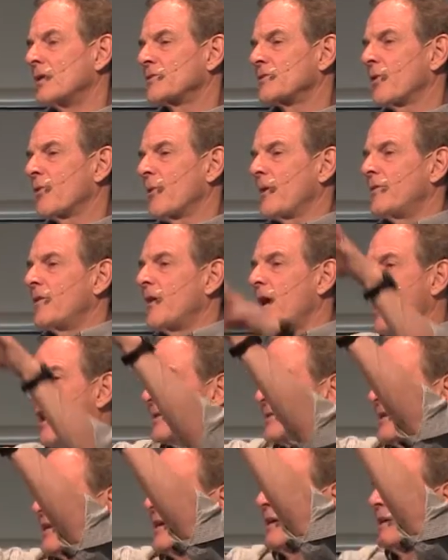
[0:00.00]
So I read the
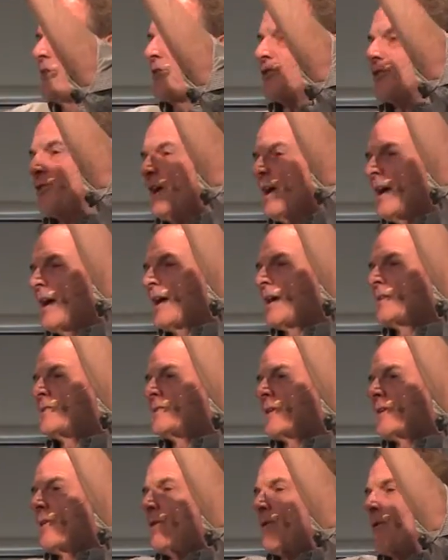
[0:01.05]
hadith,
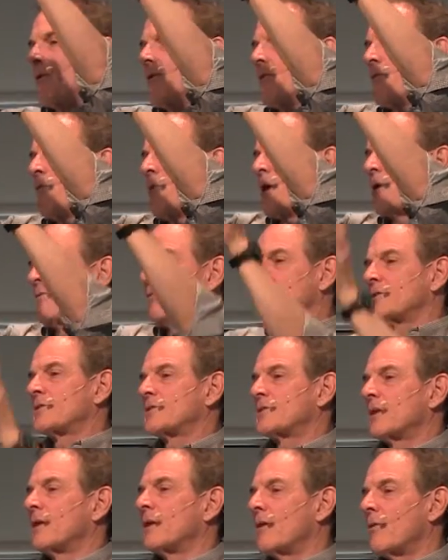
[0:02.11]
and uh, one
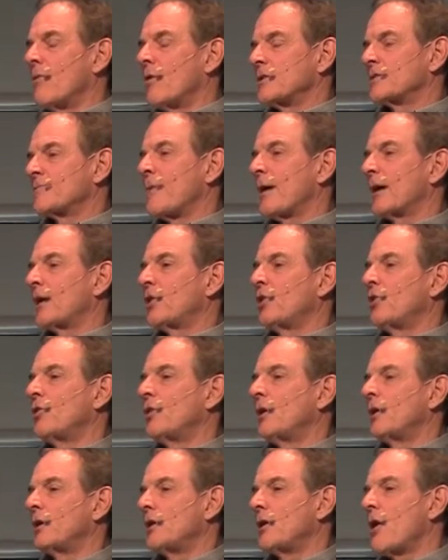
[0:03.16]
was uh, once by
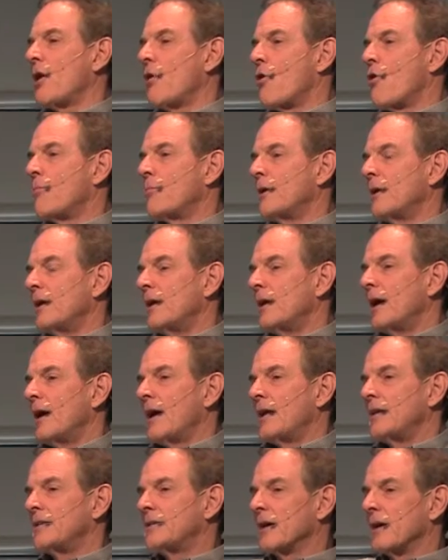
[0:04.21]
Guillaume,
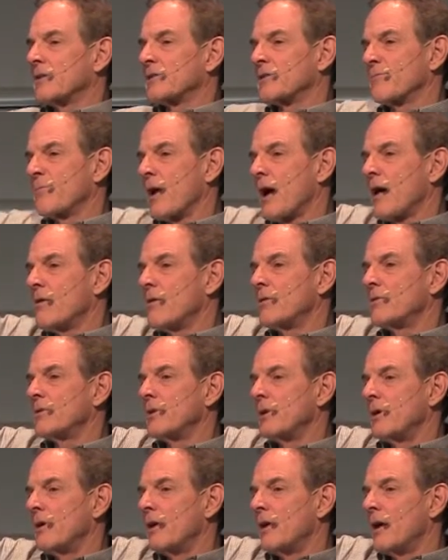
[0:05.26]
and he tells
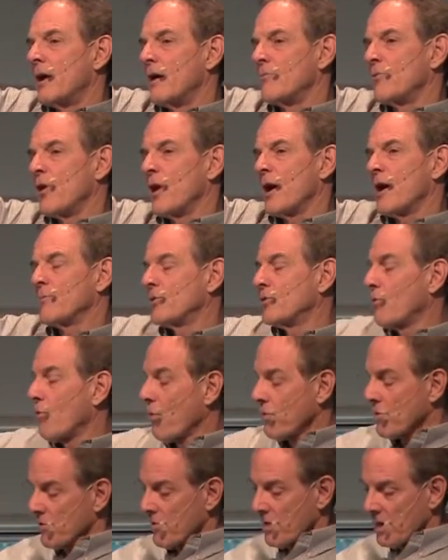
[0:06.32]
about uh, Muhammad
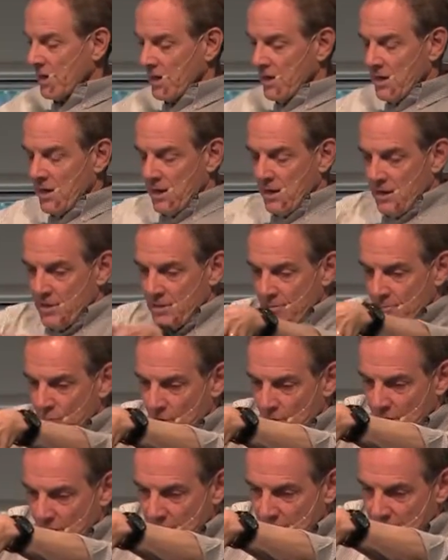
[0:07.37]
ordering uh, the,
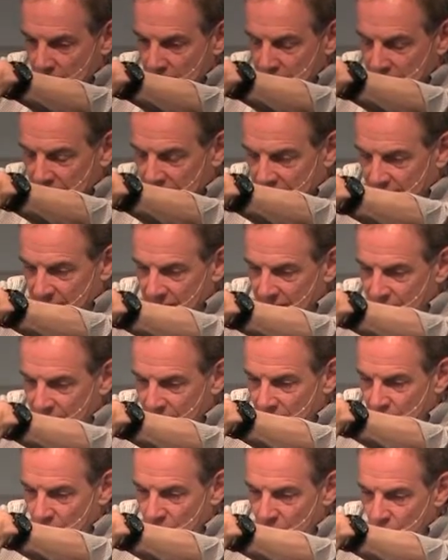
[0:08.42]
mur- uh, the killing of a,
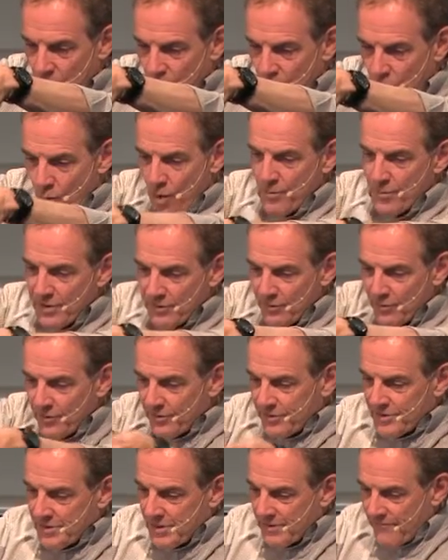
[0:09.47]
a, woman
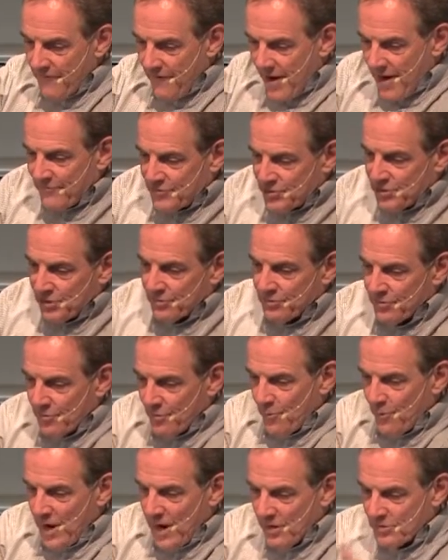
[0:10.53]
with five children
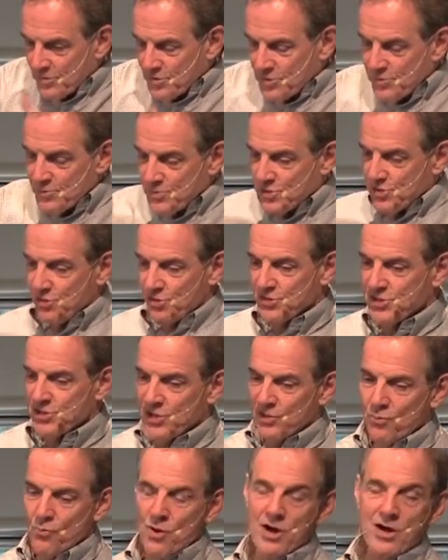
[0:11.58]
around her. She was
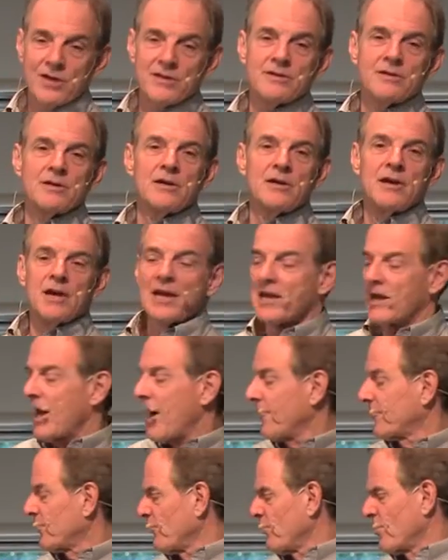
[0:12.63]
nursing one. And
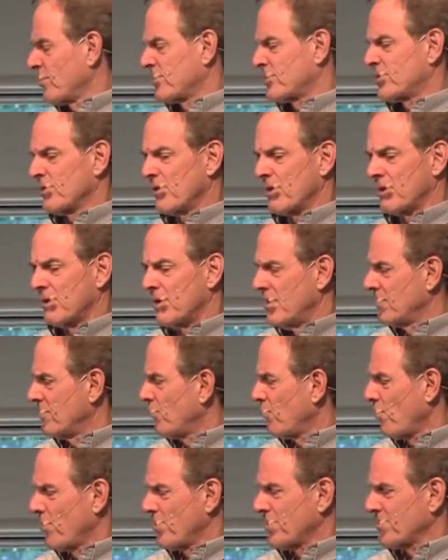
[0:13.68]
afterwards, the, the
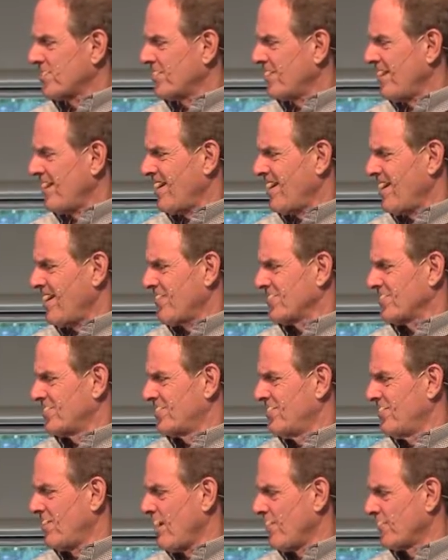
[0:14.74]
warrior said, and I wasn't
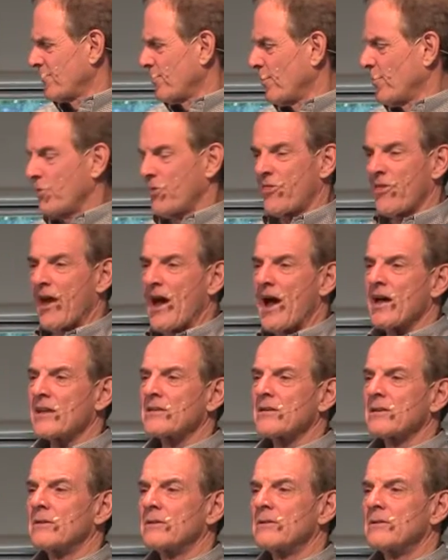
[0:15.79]
too comfortable with
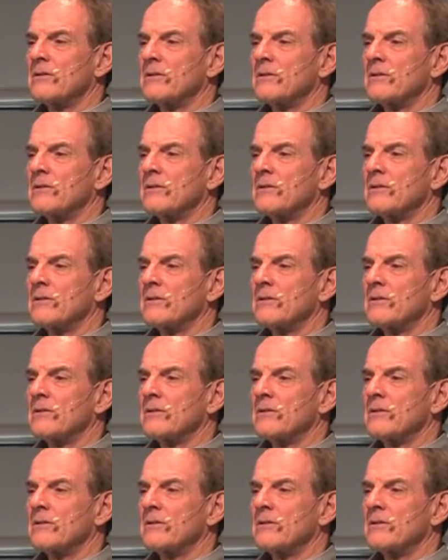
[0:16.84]
that.